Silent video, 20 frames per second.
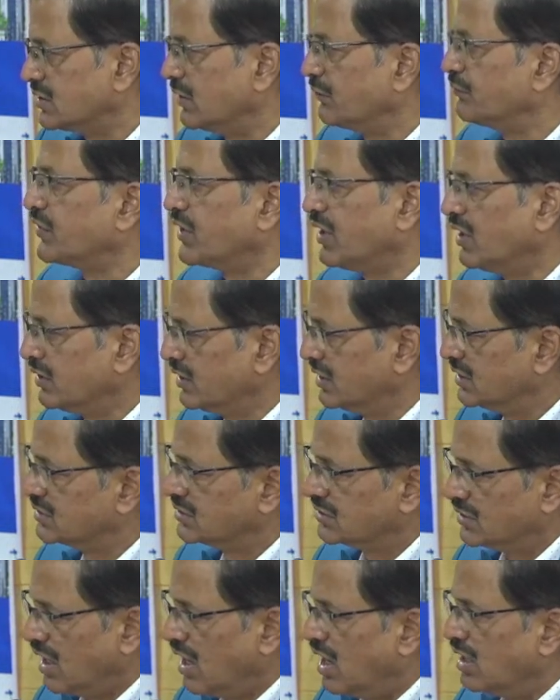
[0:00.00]
Saffron
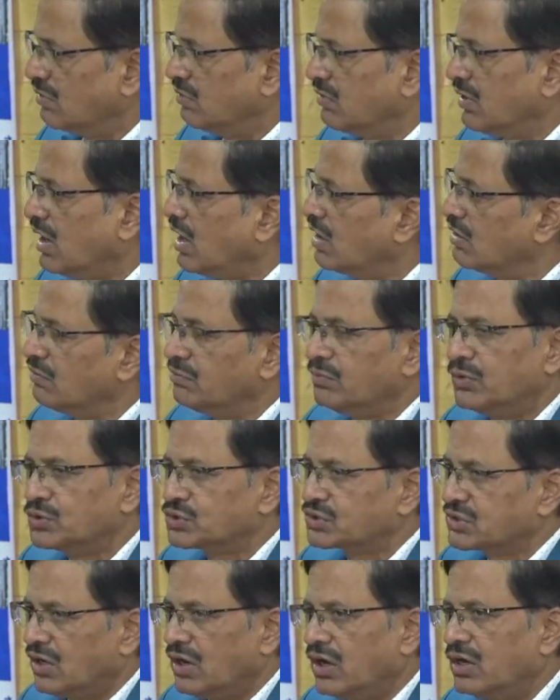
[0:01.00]
is
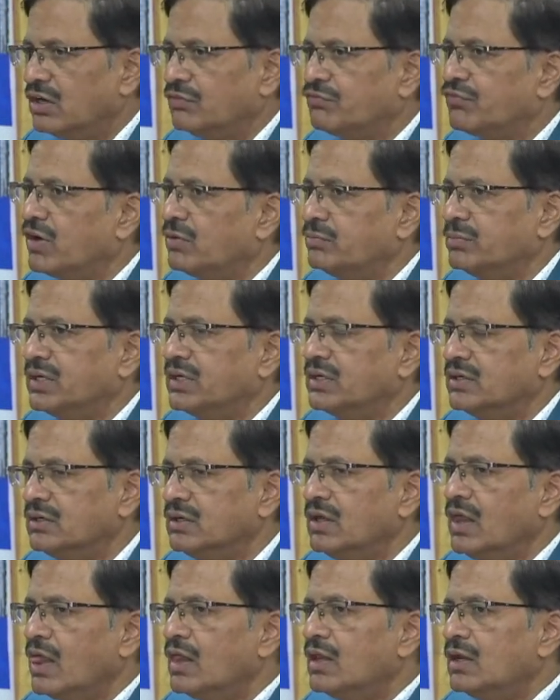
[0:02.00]
almost all from
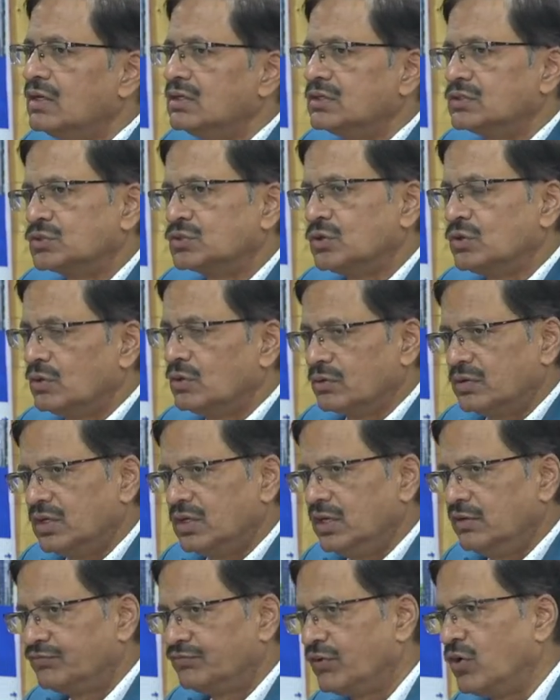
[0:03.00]
here. So
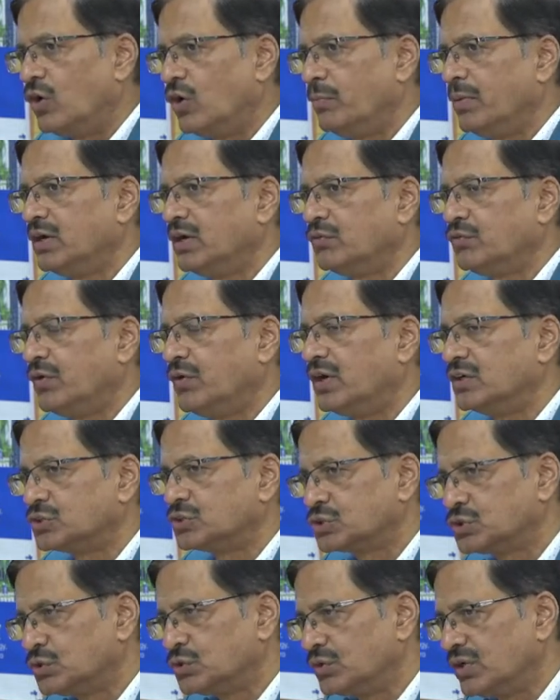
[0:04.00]
if government
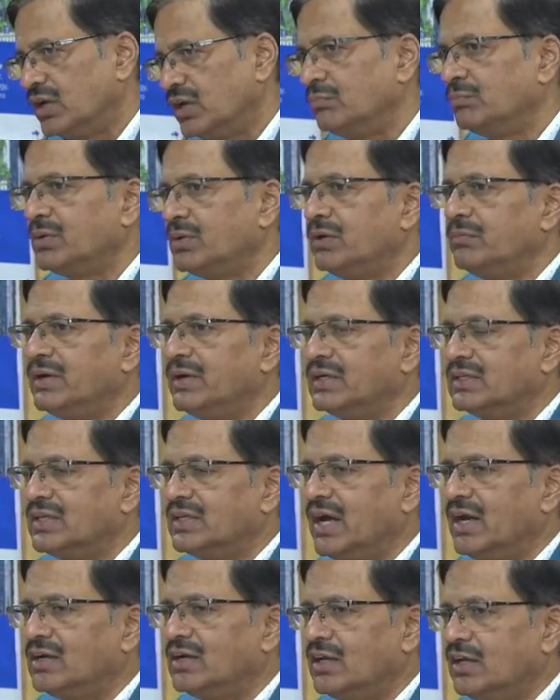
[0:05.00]
wants to implement
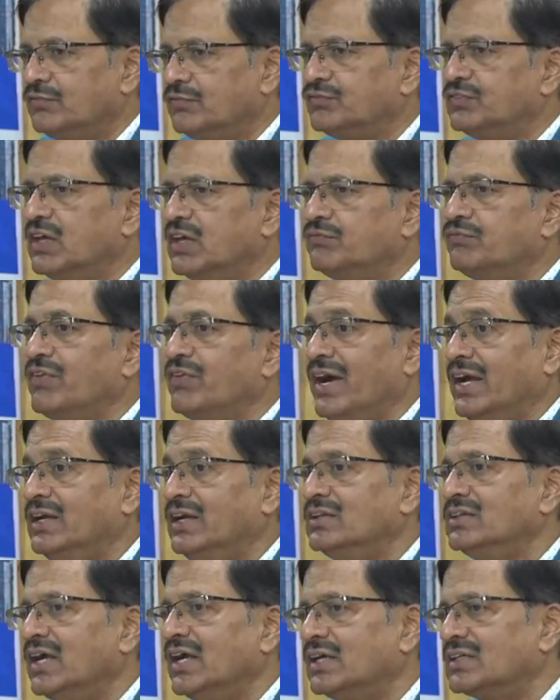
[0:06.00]
that, if they
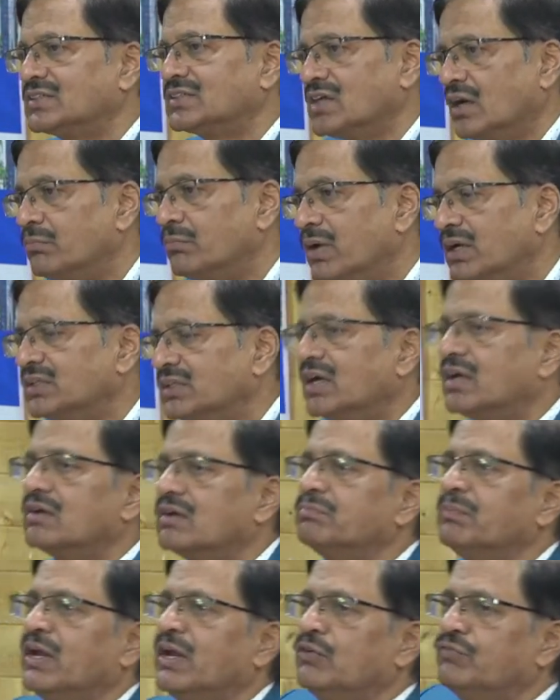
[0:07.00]
find that some
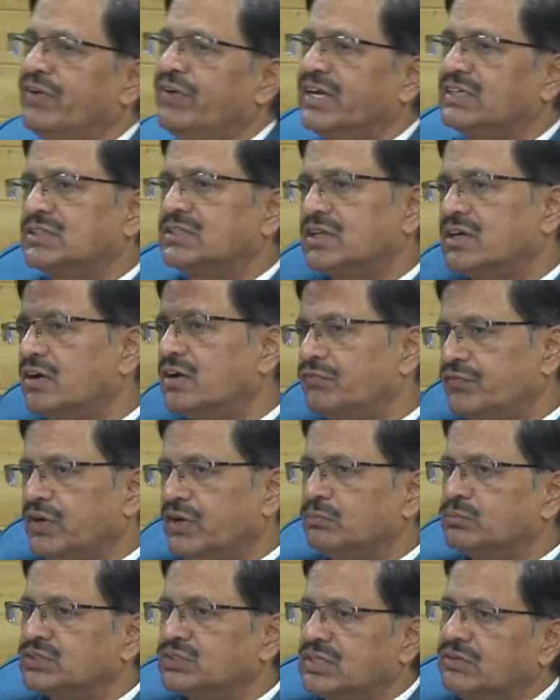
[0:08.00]
other manufacturer
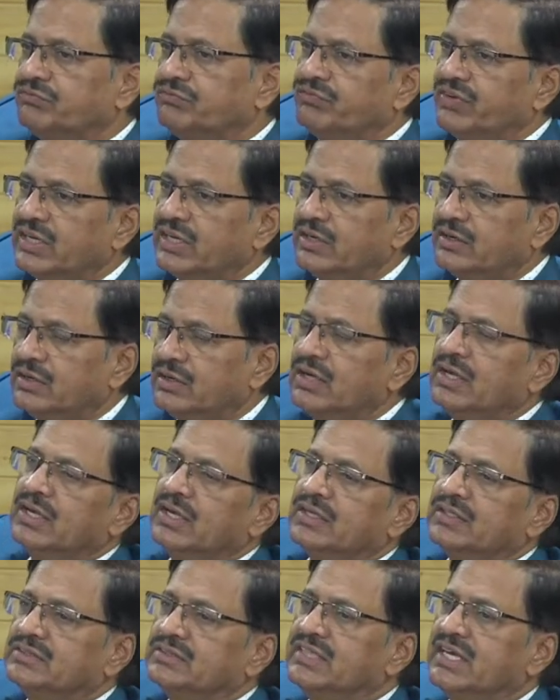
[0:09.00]
from somewhere,
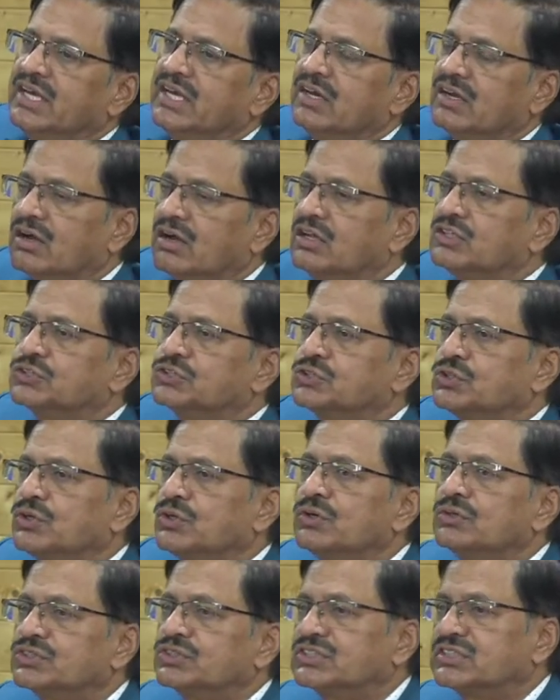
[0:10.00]
they are
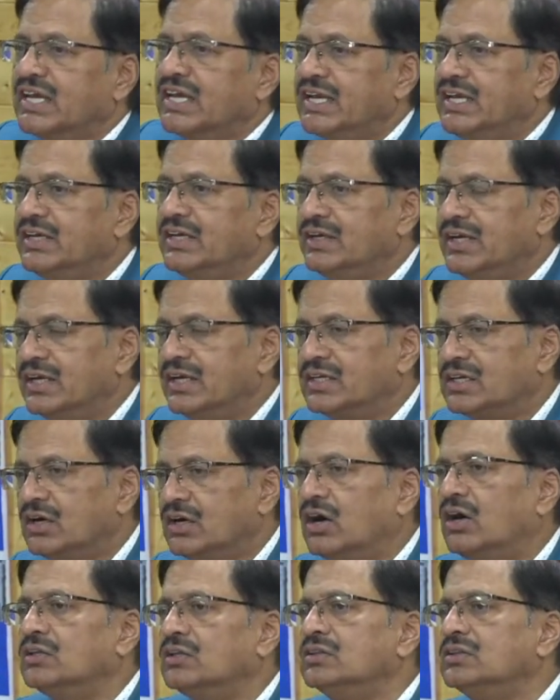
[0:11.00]
also selling it
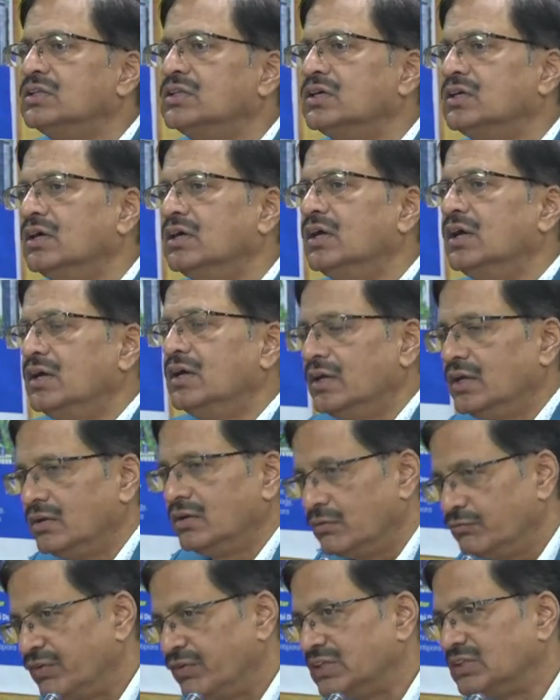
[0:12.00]
on the
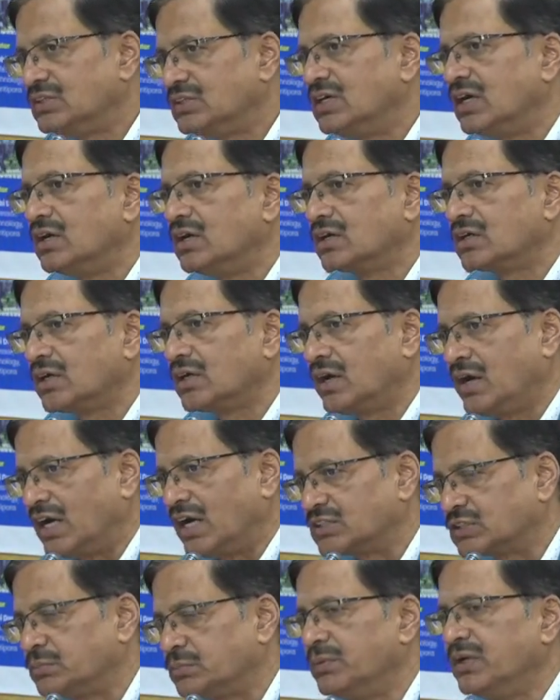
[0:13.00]
with the
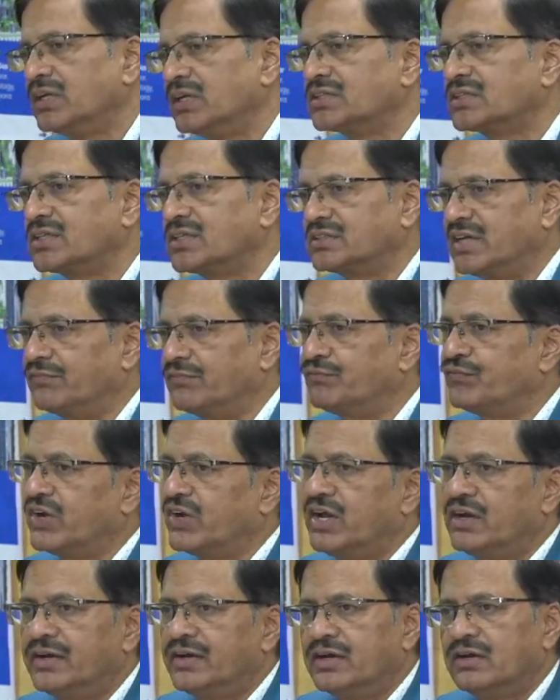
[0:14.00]
Kashmir
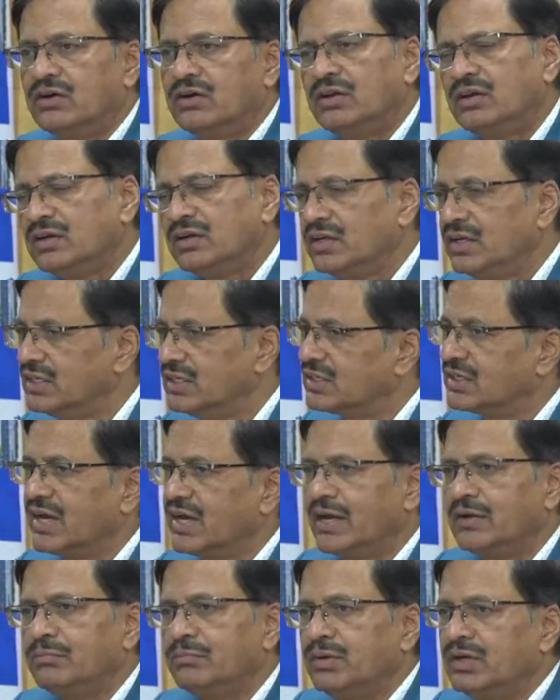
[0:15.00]
saffron and all, it
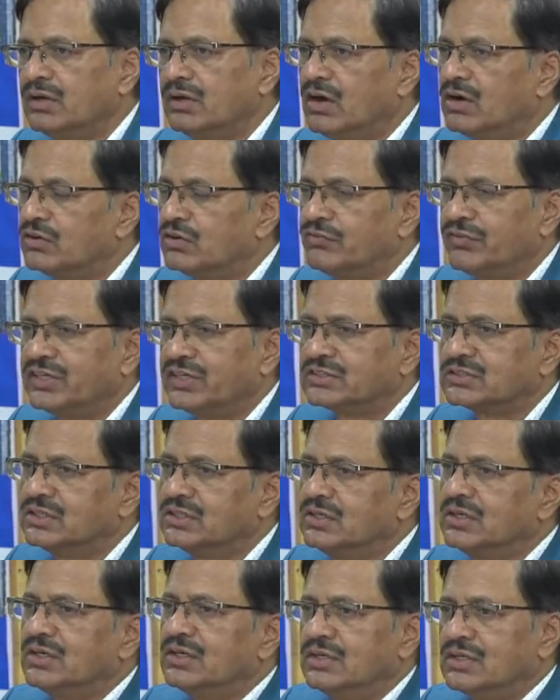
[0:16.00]
can be always
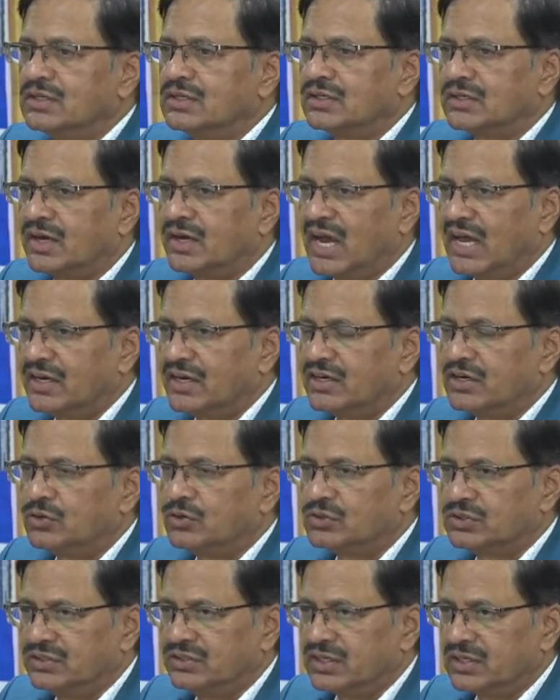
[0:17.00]
carried
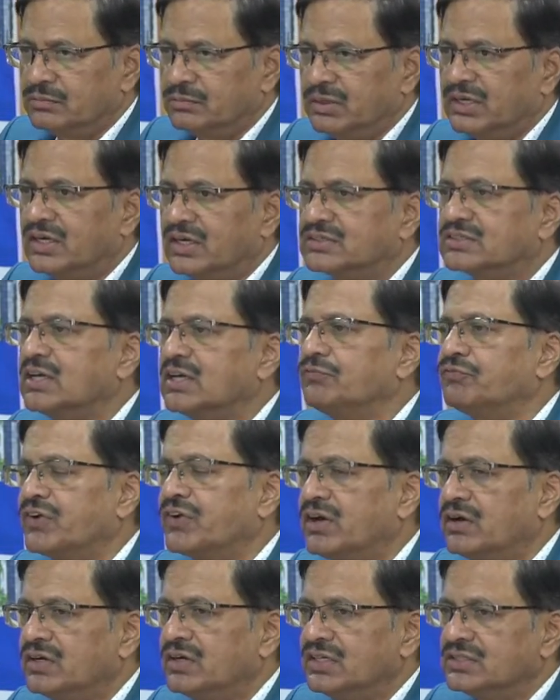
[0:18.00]
out here because
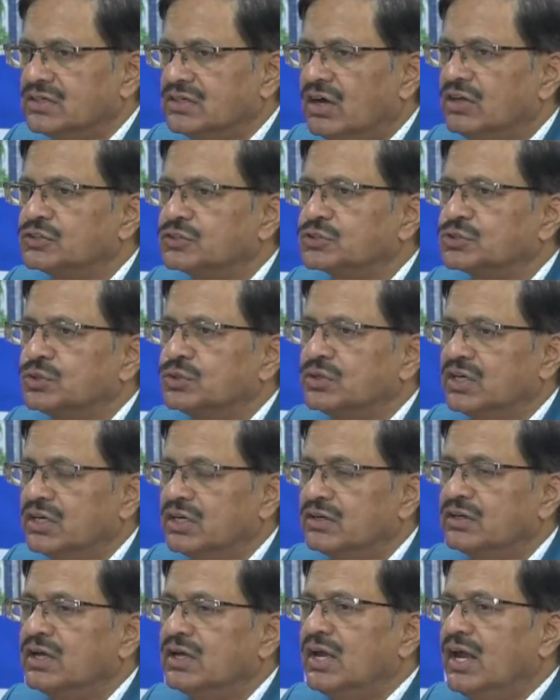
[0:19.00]
saffron is also
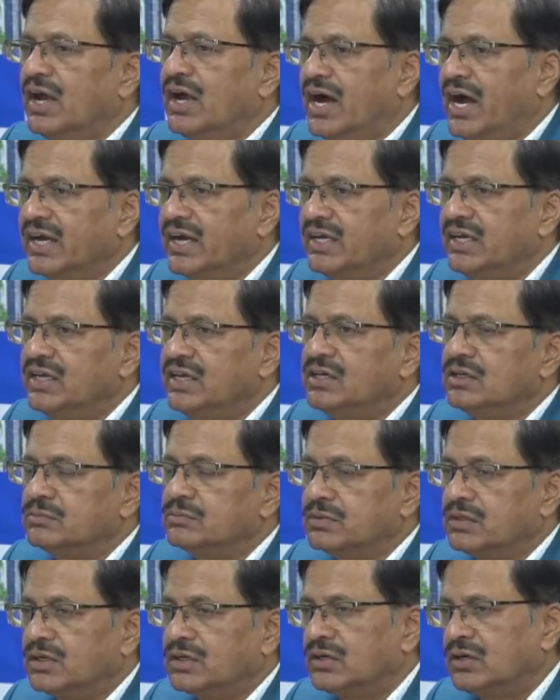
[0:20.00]
a
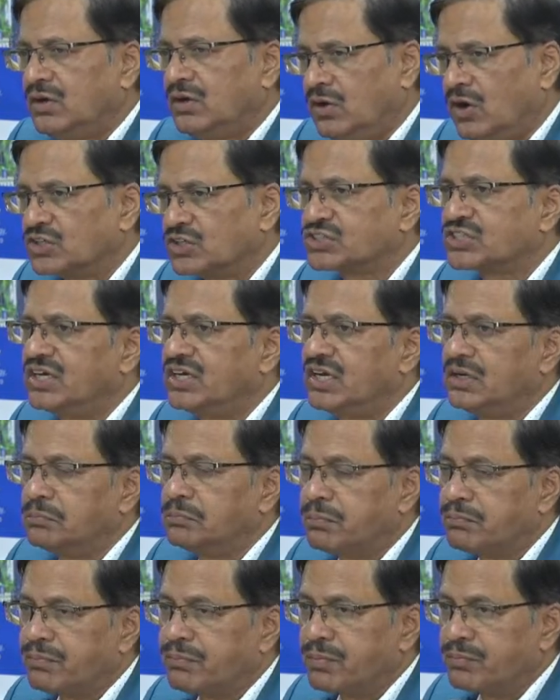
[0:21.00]
highly
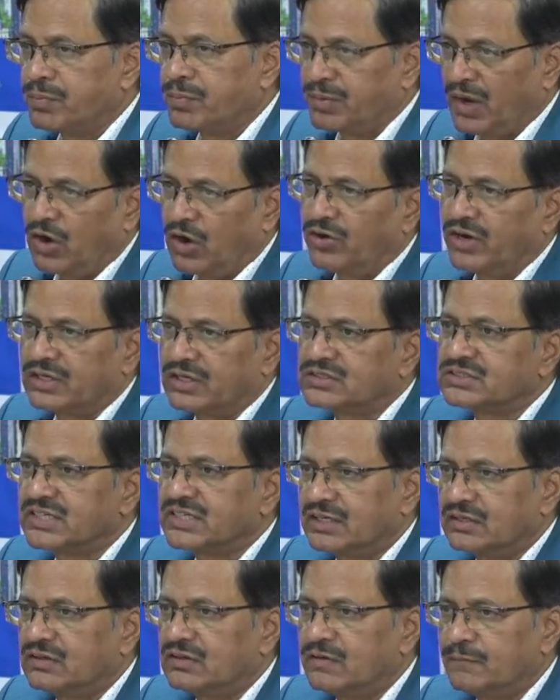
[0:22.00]
costly products
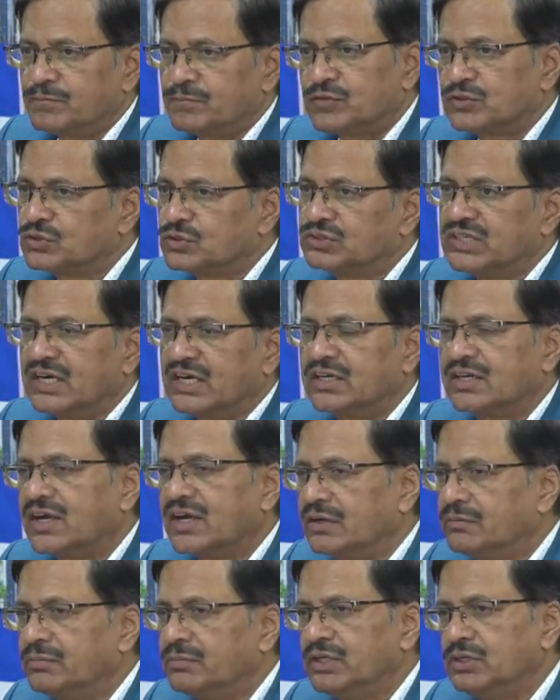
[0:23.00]
and all, so that
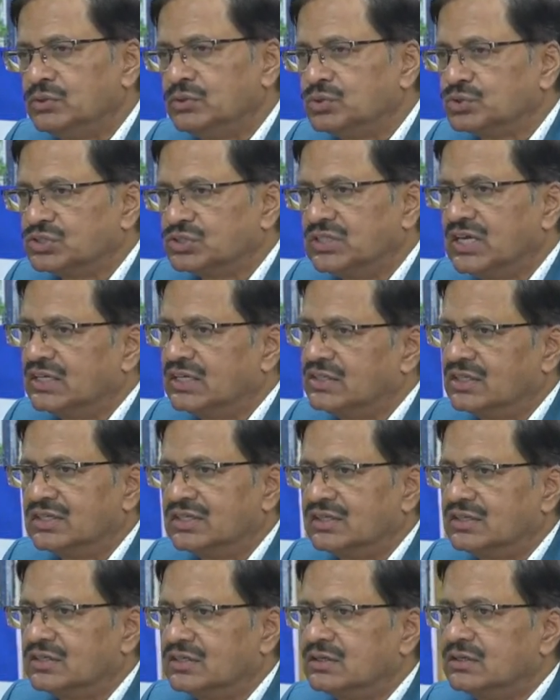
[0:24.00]
can be used
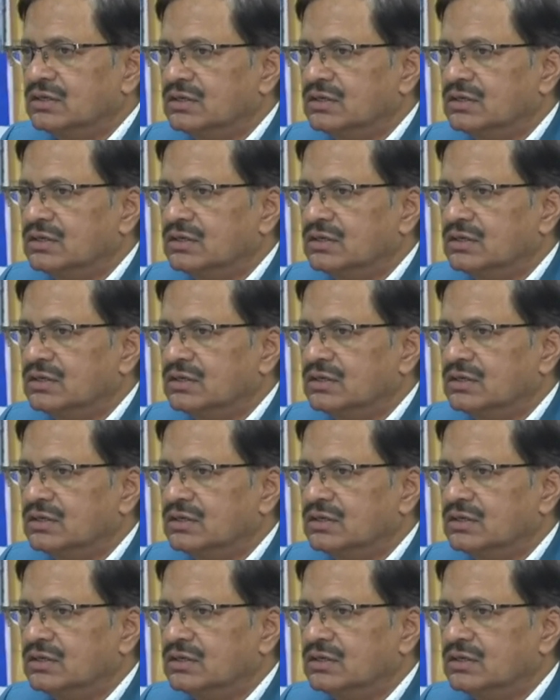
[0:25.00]
there.